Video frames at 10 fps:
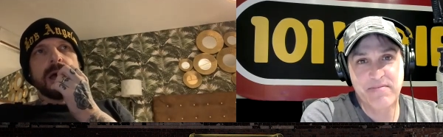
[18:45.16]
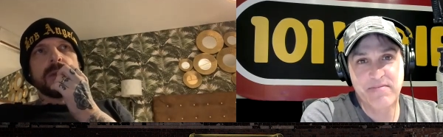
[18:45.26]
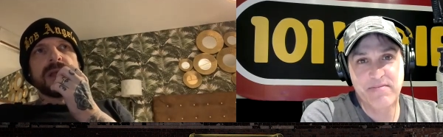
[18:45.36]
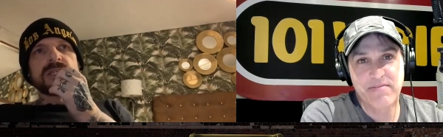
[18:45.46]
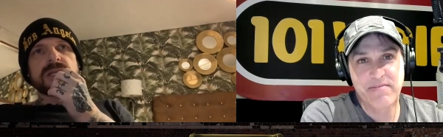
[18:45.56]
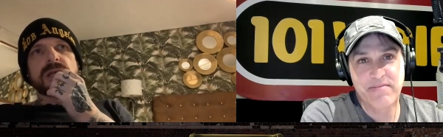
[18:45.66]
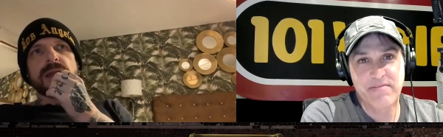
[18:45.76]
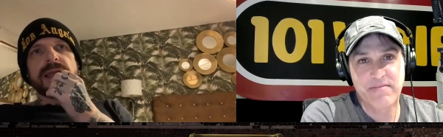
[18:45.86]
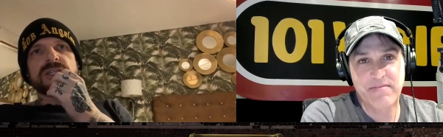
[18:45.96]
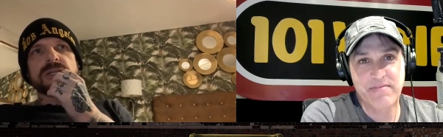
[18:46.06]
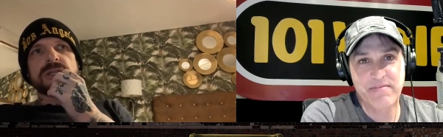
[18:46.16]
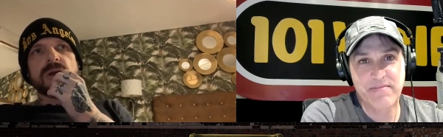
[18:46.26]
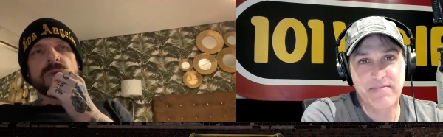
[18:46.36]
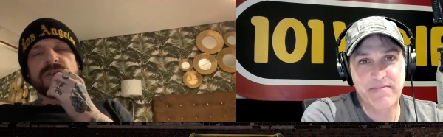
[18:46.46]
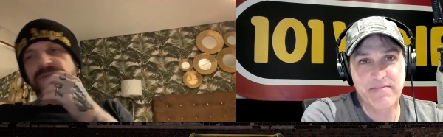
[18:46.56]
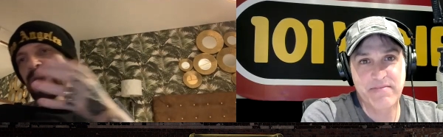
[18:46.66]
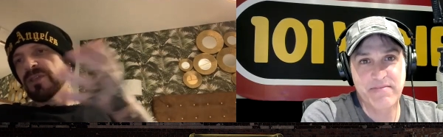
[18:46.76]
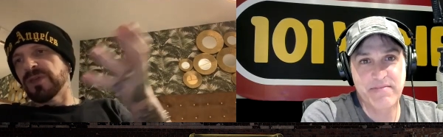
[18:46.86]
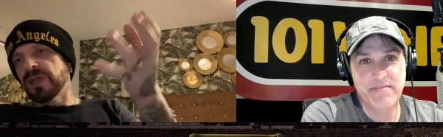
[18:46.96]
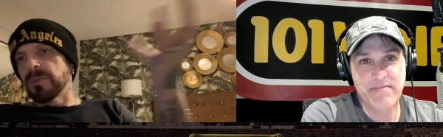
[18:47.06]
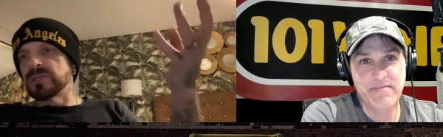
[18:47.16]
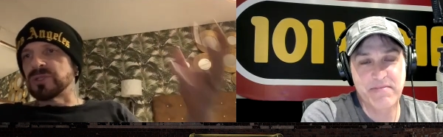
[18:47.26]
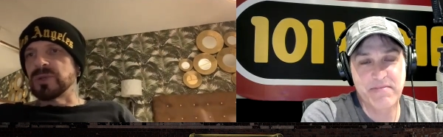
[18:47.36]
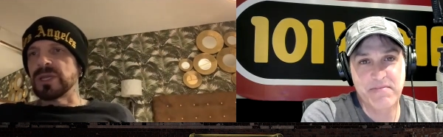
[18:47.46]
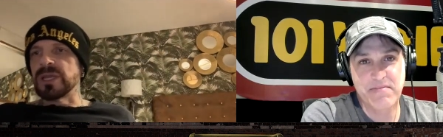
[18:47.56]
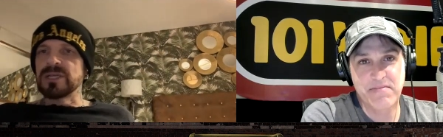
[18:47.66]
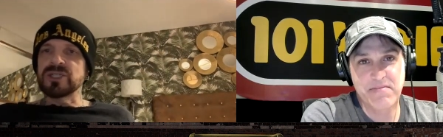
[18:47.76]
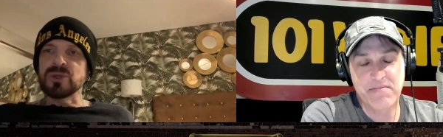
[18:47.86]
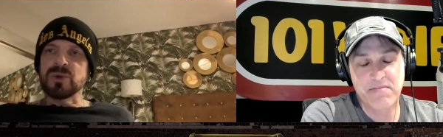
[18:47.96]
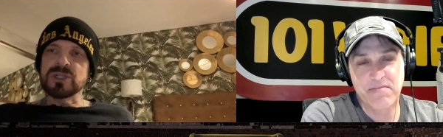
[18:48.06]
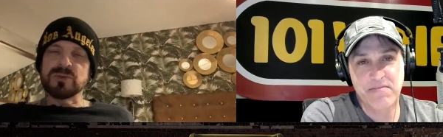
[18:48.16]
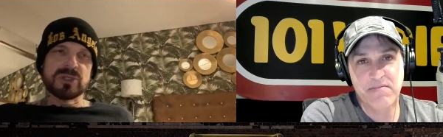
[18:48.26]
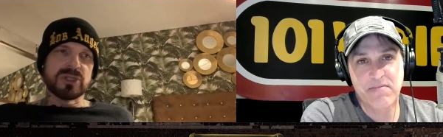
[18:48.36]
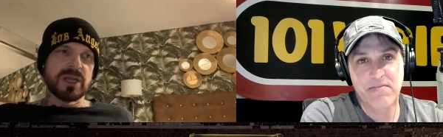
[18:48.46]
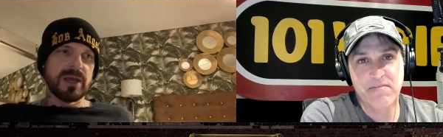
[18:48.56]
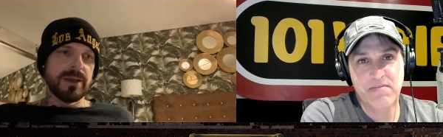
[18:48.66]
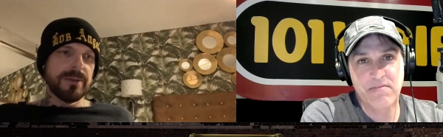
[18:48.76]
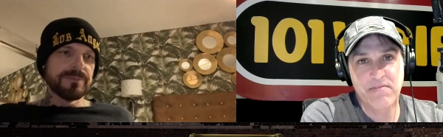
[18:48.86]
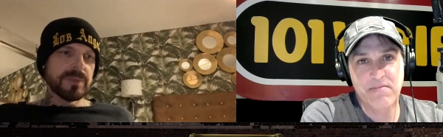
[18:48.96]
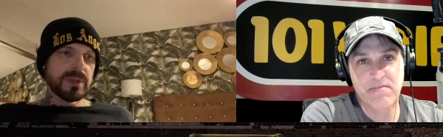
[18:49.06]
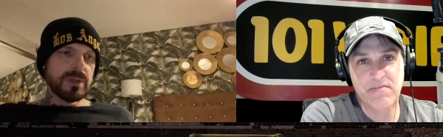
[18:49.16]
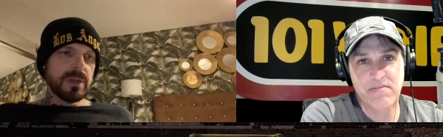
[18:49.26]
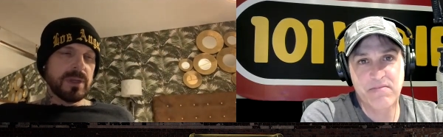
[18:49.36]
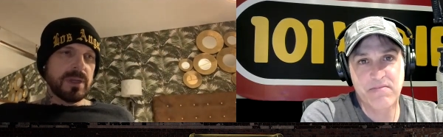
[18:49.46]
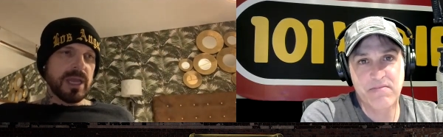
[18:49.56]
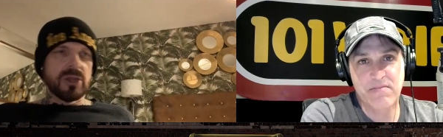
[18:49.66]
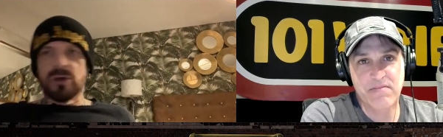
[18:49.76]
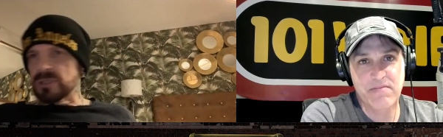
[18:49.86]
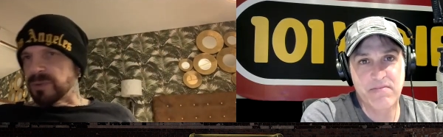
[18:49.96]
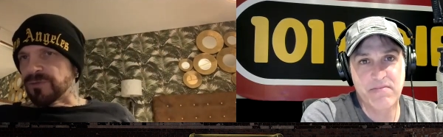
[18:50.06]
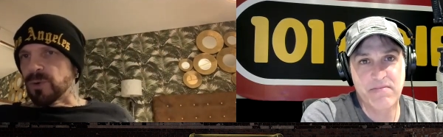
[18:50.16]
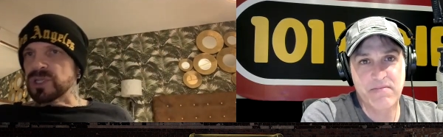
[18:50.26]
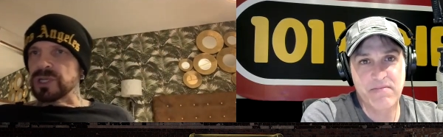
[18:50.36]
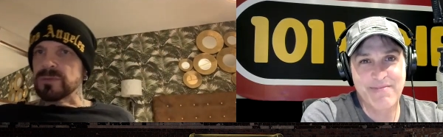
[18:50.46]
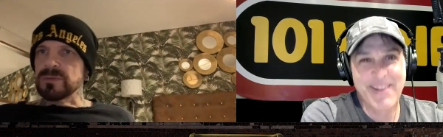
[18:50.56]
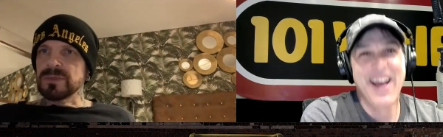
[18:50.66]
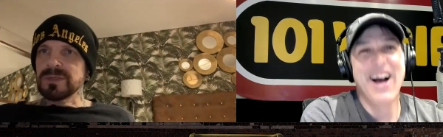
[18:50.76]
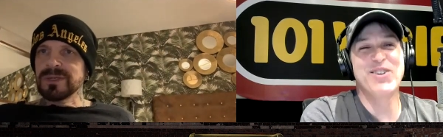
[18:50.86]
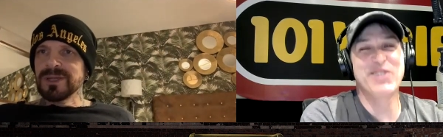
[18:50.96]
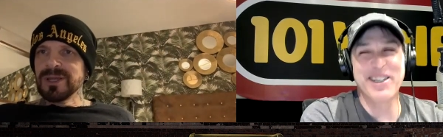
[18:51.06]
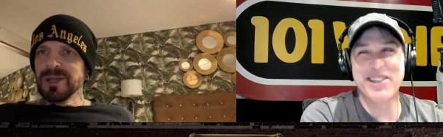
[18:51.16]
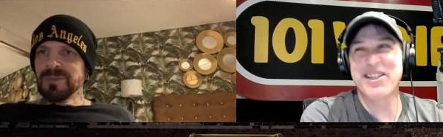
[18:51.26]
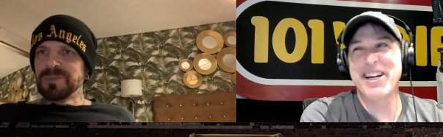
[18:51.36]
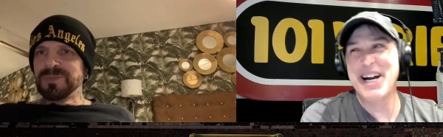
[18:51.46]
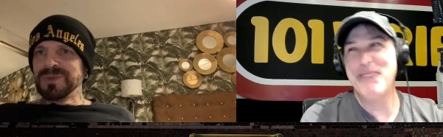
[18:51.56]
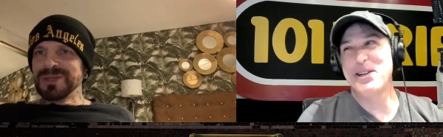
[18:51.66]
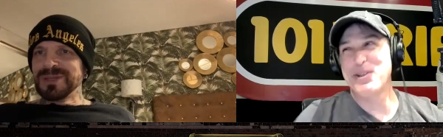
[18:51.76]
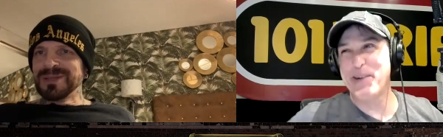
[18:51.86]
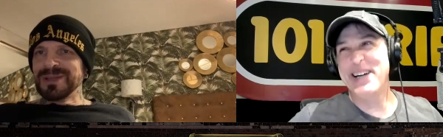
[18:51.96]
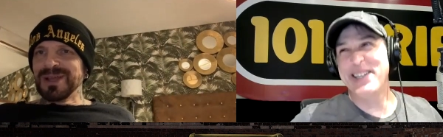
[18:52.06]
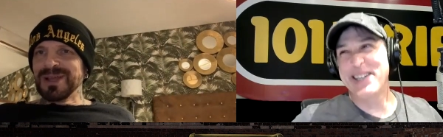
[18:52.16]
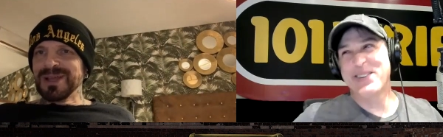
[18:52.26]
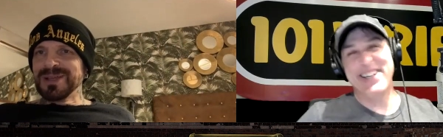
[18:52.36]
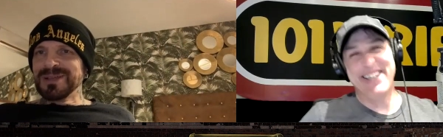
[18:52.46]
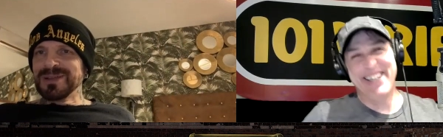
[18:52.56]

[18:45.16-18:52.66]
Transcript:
Speaker 1: an amazing collection. You know, the funny thing about doing the in stores was uh, it cost me a fortune
Speaker 2: I was going to say, how many did you buy there, right?